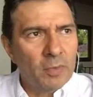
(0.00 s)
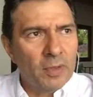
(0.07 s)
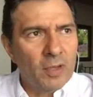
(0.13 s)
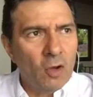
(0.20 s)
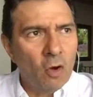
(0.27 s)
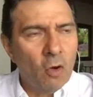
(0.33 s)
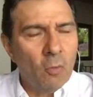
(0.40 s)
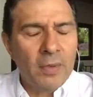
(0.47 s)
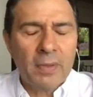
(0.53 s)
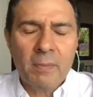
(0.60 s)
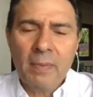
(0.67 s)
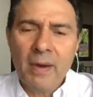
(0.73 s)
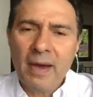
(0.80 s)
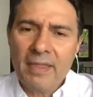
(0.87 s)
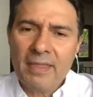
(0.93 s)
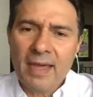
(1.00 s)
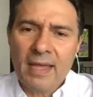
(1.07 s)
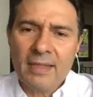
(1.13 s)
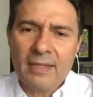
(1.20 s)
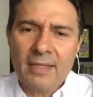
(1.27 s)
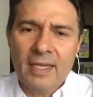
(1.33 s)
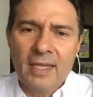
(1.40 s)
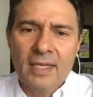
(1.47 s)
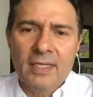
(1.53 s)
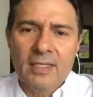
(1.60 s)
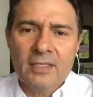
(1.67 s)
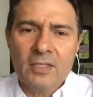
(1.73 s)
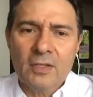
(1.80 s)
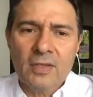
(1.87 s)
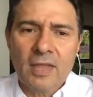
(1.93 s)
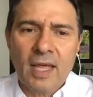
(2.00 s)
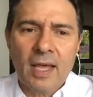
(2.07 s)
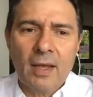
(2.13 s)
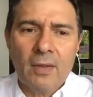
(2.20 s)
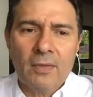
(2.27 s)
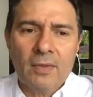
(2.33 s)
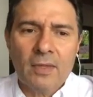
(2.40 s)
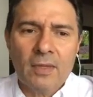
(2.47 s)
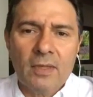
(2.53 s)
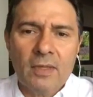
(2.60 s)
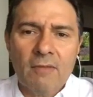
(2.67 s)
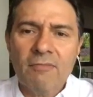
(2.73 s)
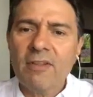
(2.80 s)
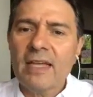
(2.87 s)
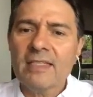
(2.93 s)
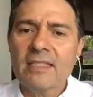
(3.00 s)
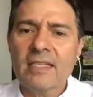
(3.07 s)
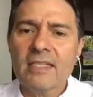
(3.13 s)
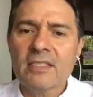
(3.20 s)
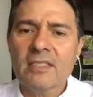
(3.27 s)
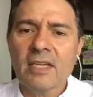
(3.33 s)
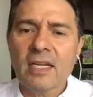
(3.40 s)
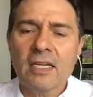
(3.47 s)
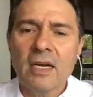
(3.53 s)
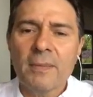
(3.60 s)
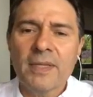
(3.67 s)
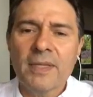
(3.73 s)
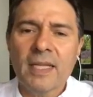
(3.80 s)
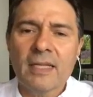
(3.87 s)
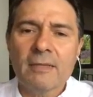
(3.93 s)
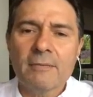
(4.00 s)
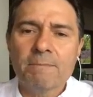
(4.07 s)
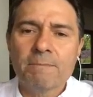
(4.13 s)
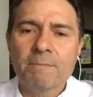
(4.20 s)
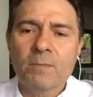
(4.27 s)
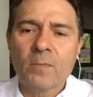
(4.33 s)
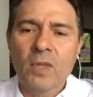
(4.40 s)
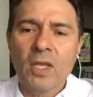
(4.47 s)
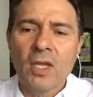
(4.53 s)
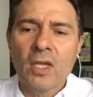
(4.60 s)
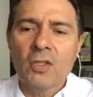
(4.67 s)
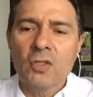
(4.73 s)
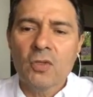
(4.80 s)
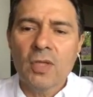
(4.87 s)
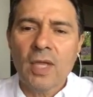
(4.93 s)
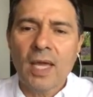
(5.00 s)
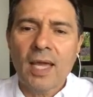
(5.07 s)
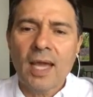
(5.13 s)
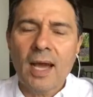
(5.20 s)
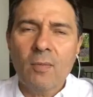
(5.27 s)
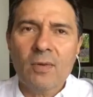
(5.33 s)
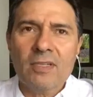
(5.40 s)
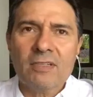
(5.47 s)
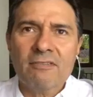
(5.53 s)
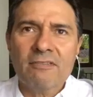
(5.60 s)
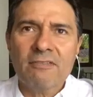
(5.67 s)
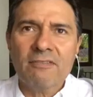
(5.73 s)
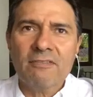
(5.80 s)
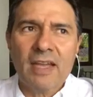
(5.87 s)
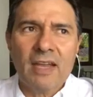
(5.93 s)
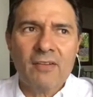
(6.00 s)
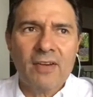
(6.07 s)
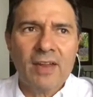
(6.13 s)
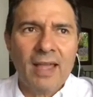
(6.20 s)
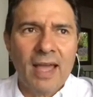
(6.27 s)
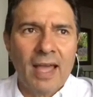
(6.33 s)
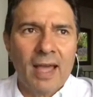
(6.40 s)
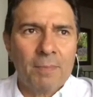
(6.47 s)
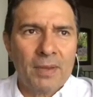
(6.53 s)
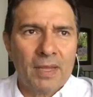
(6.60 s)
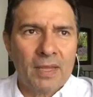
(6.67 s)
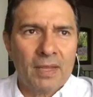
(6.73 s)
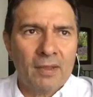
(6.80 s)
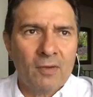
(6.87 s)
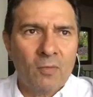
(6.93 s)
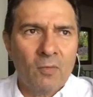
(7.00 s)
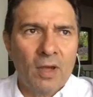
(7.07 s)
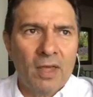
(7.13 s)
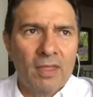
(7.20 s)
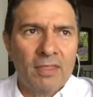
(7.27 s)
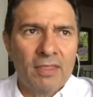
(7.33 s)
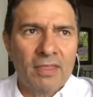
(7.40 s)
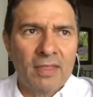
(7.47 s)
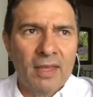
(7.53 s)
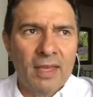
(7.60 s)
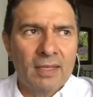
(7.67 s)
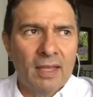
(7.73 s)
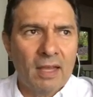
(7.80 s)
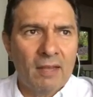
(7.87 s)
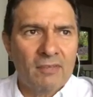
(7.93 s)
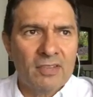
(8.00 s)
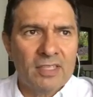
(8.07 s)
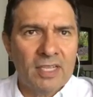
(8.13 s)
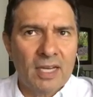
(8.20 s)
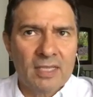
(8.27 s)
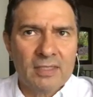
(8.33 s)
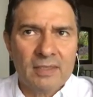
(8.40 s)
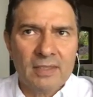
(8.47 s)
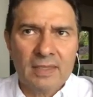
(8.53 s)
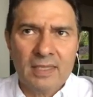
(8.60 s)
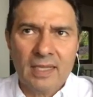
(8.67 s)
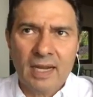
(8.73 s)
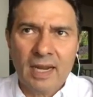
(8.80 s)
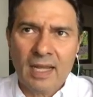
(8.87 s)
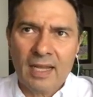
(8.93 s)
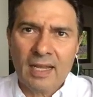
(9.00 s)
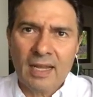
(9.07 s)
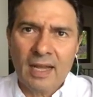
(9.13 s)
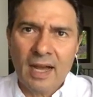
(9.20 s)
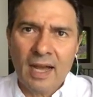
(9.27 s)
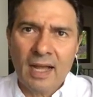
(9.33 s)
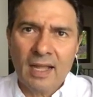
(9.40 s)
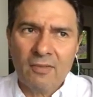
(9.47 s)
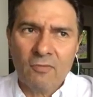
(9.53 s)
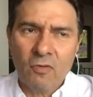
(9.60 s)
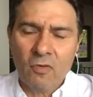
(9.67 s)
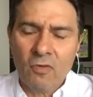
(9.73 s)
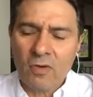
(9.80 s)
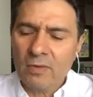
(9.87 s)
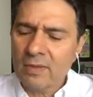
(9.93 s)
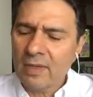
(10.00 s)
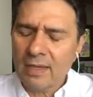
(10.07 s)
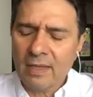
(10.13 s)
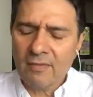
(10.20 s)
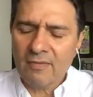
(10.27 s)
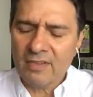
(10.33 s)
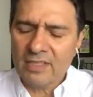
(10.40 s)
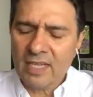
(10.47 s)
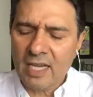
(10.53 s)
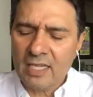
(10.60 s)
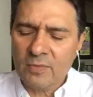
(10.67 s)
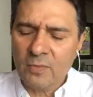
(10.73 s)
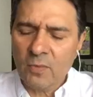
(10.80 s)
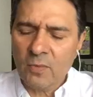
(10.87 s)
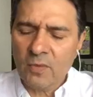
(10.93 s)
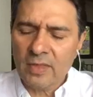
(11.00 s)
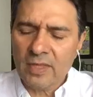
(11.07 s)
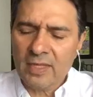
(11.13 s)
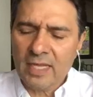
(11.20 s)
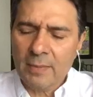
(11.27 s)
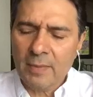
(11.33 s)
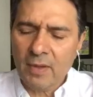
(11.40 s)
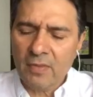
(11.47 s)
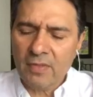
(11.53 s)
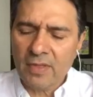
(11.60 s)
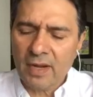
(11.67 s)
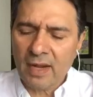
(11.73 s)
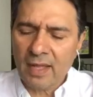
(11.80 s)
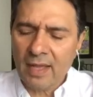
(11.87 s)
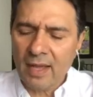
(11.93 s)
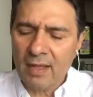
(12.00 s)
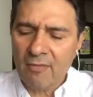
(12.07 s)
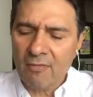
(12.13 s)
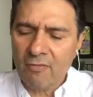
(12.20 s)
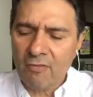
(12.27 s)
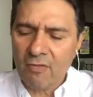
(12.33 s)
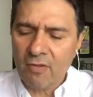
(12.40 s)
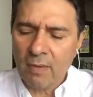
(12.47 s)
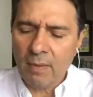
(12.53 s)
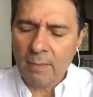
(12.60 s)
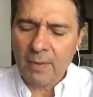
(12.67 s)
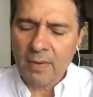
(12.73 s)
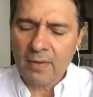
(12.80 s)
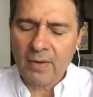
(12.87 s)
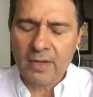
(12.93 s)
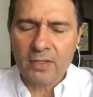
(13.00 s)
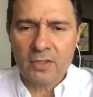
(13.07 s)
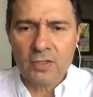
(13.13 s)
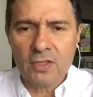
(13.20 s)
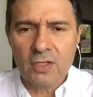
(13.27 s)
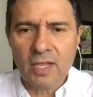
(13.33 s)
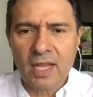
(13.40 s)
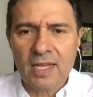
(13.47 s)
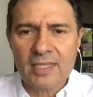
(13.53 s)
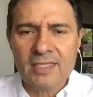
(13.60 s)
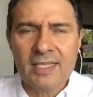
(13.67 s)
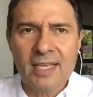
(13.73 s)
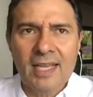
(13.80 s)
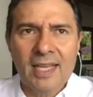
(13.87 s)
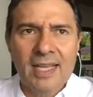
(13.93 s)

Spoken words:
be open by then so that the flights can start coming in. Today, I was very happy with an advertisement that I got, or not an advertisement, with an email that I got from American Airlines